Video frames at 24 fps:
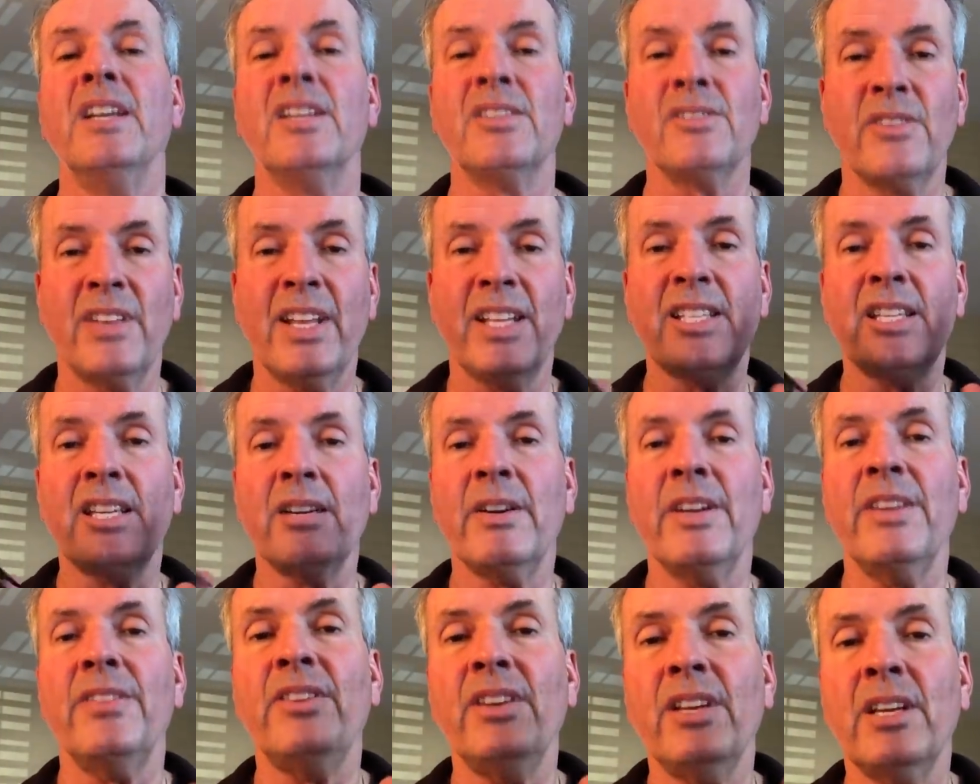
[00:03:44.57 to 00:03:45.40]
So that's
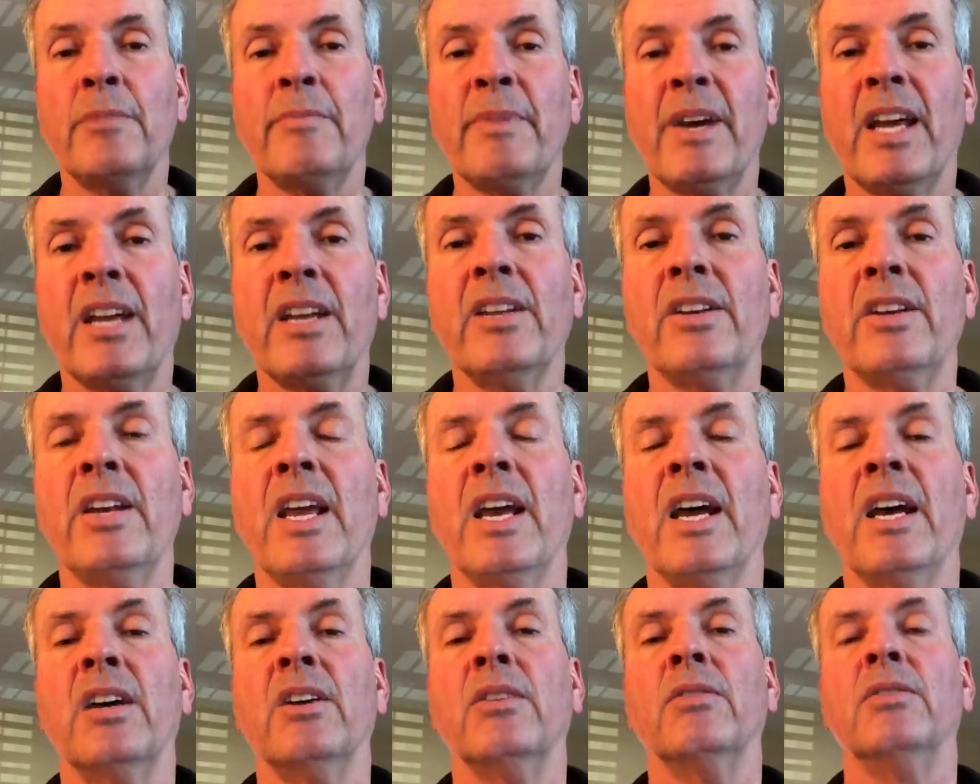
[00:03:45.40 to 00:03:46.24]
how I think about it
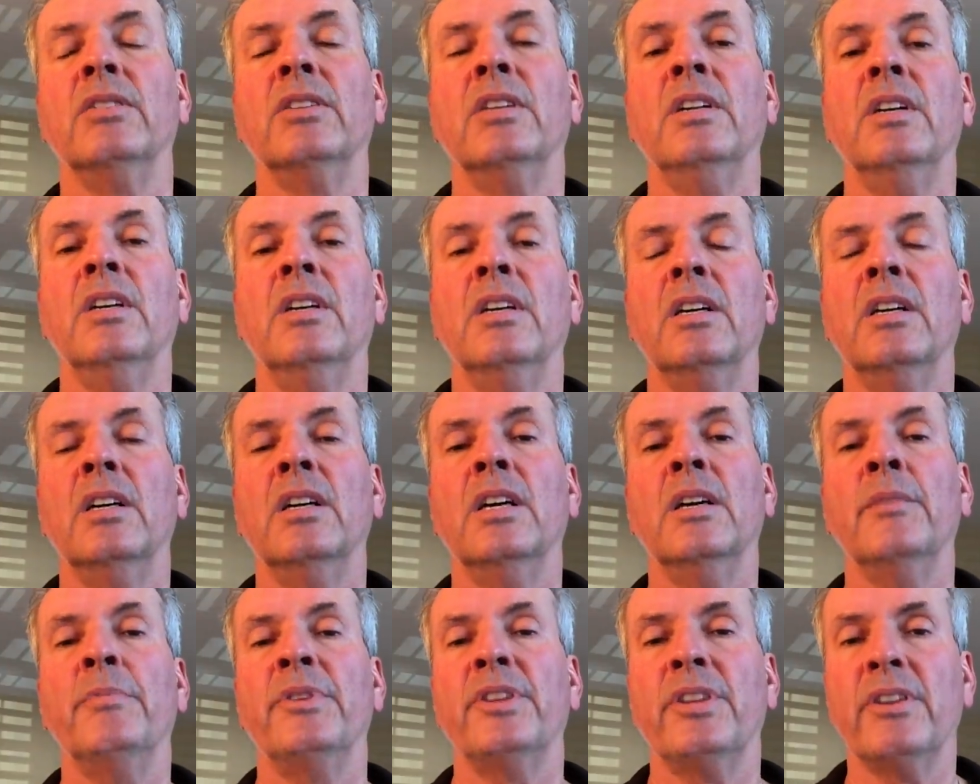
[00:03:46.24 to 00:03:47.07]
now.
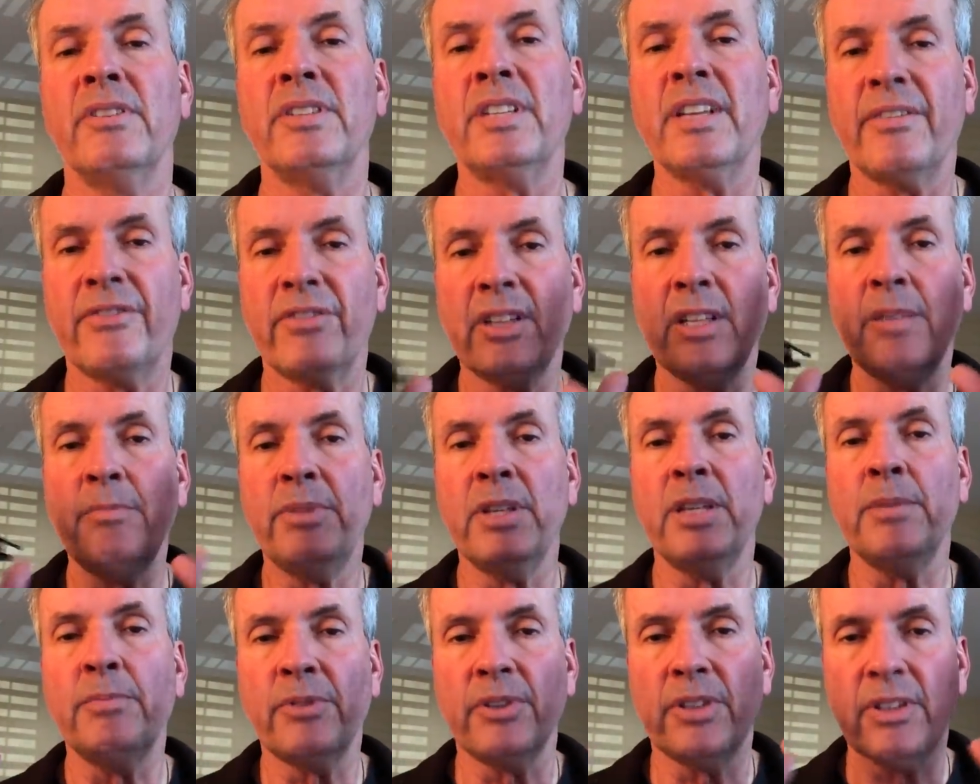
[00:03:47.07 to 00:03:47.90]
But there are definitely
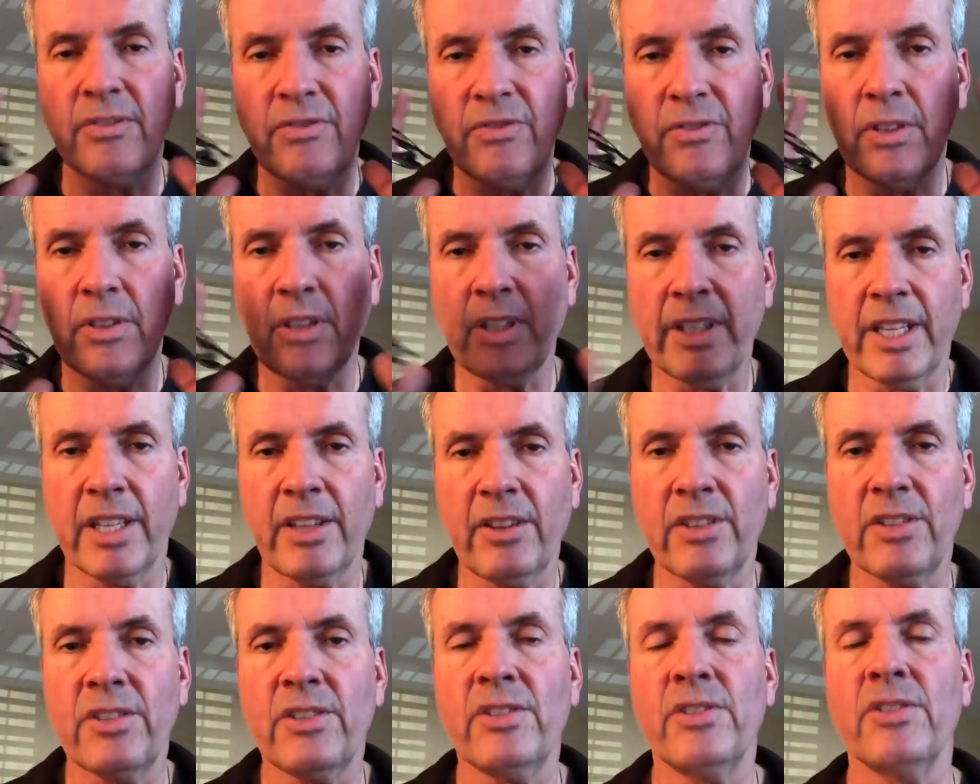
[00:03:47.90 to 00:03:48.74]
people that feel
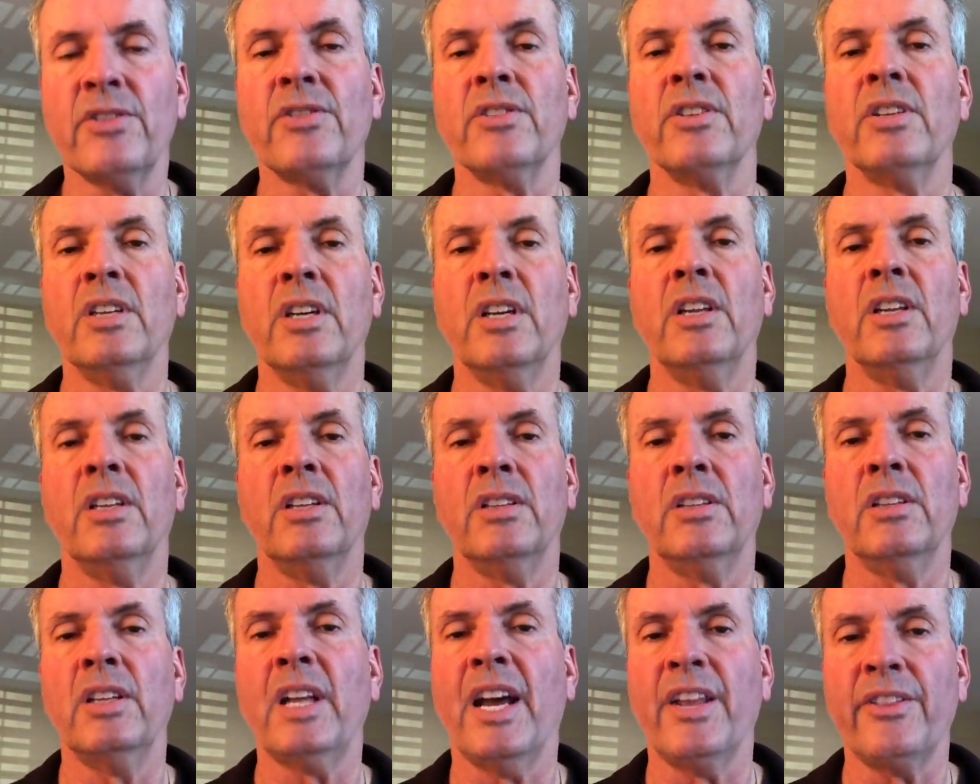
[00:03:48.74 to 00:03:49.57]
like this is
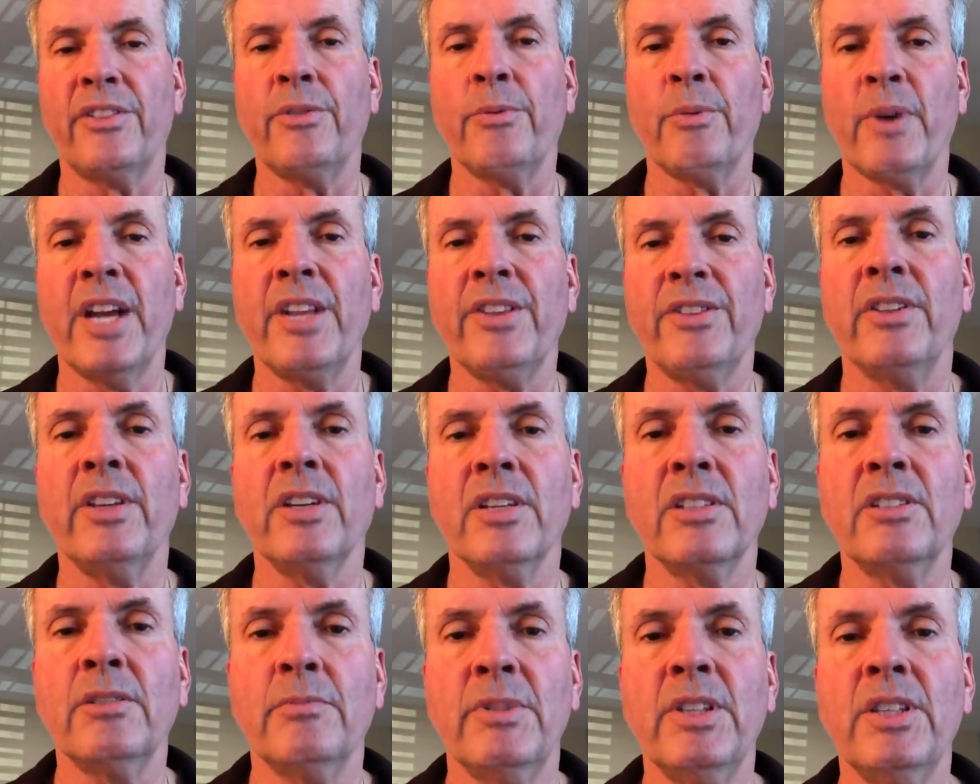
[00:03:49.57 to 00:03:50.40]
not the right
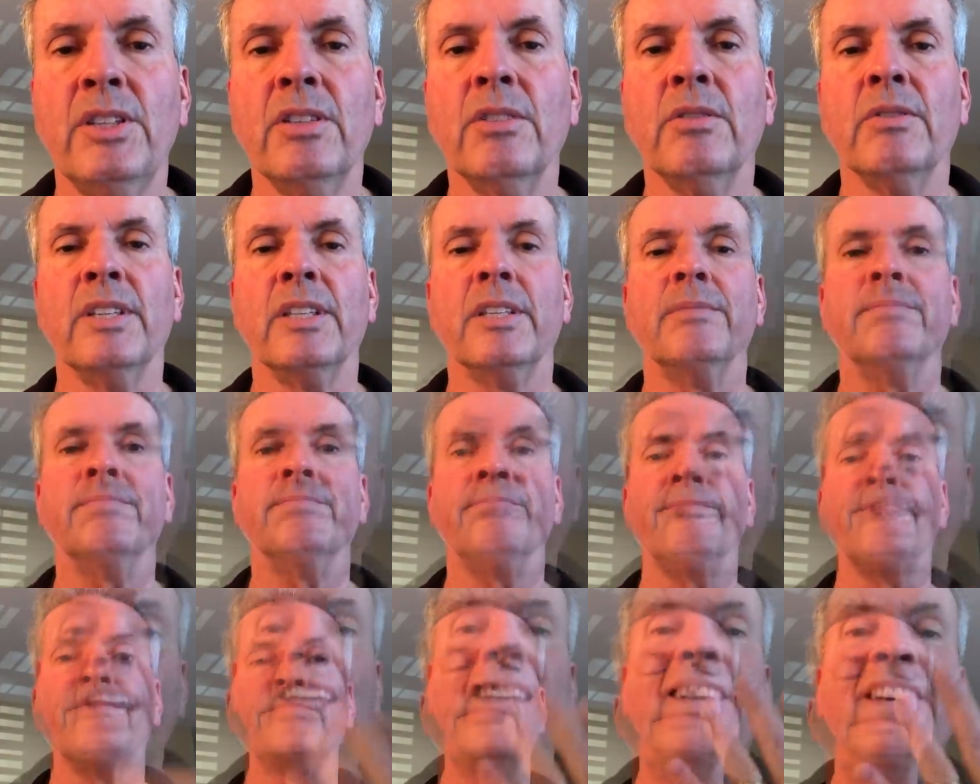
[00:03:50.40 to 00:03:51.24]
thing to be
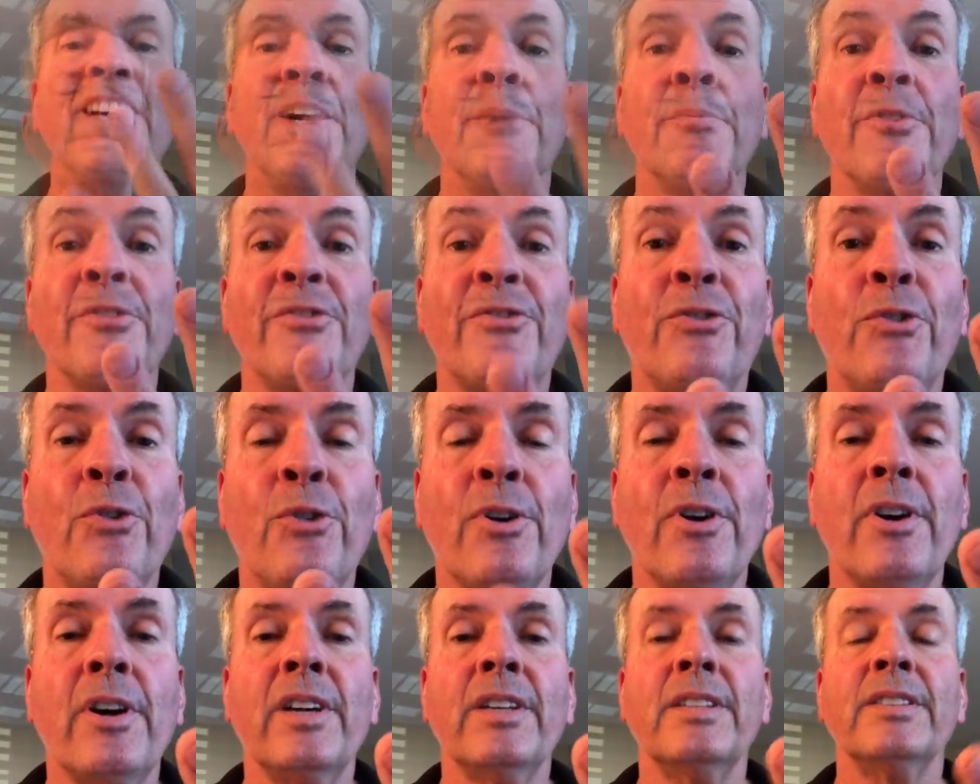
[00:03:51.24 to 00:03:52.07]
doing. Number
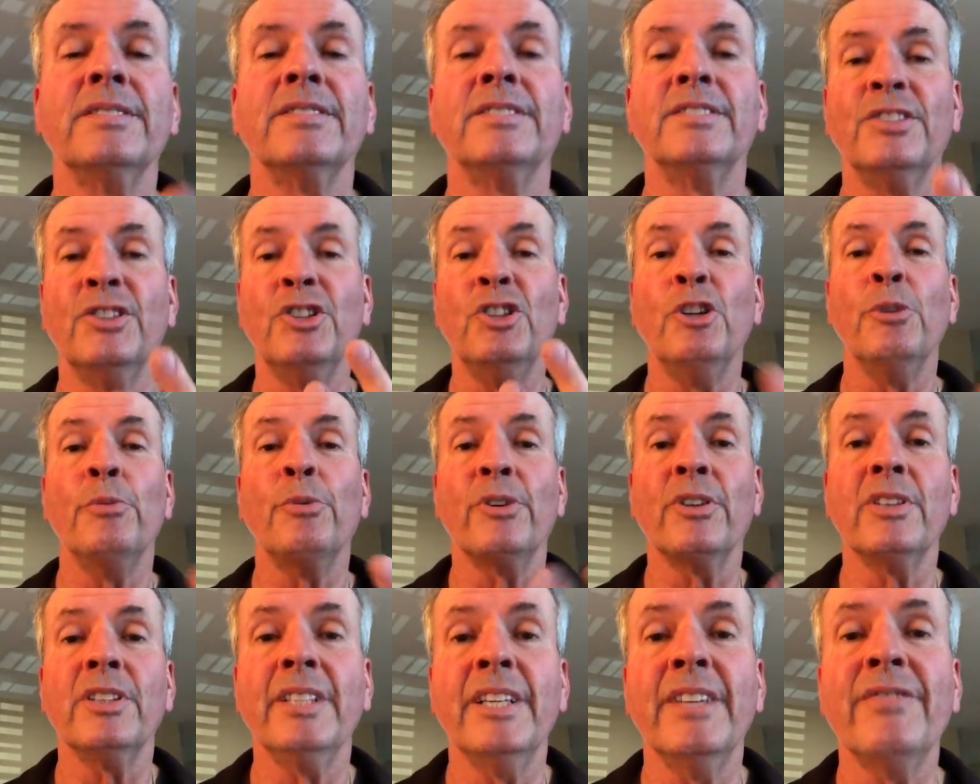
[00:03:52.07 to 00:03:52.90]
four,
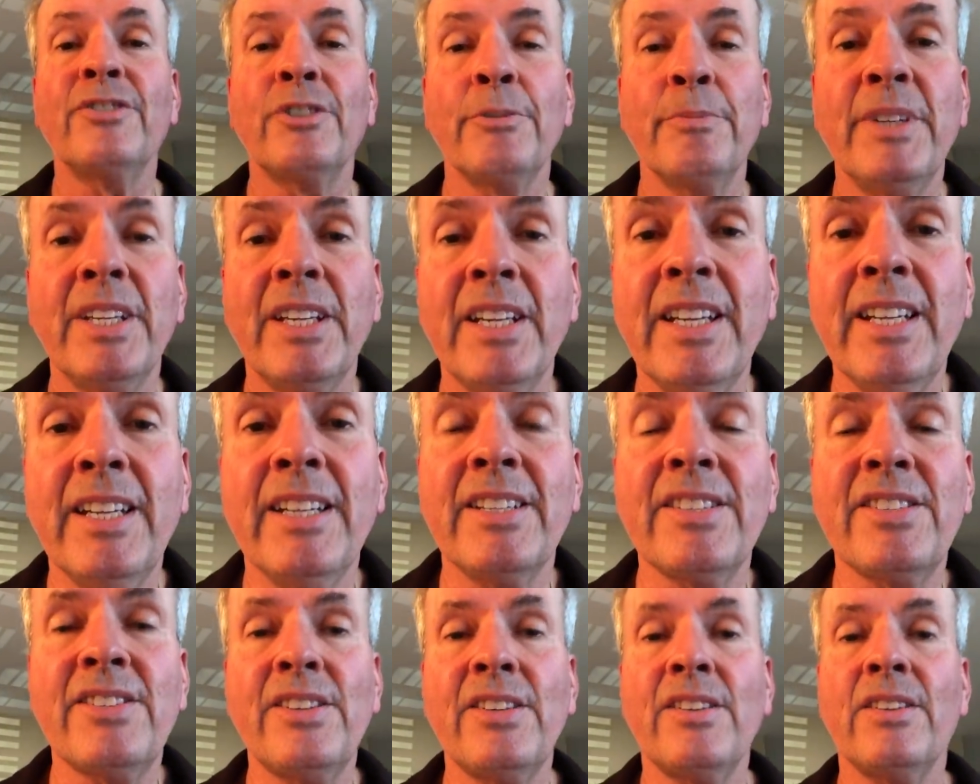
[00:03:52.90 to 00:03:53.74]
Uber and Lyft are beginning
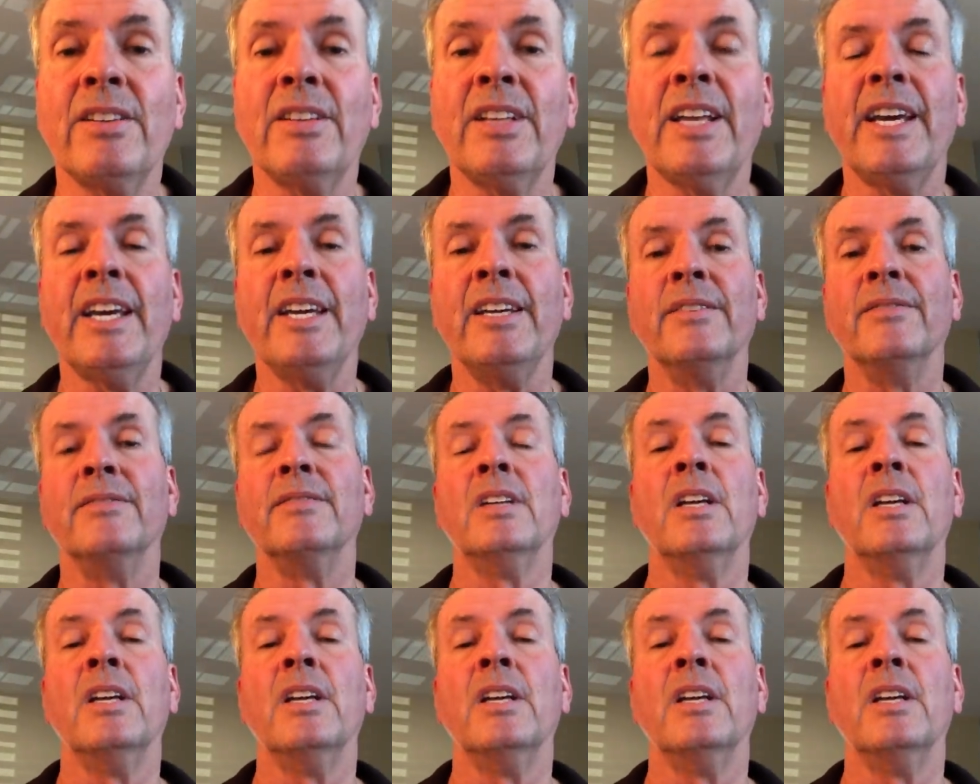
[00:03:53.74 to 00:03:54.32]
to see the light.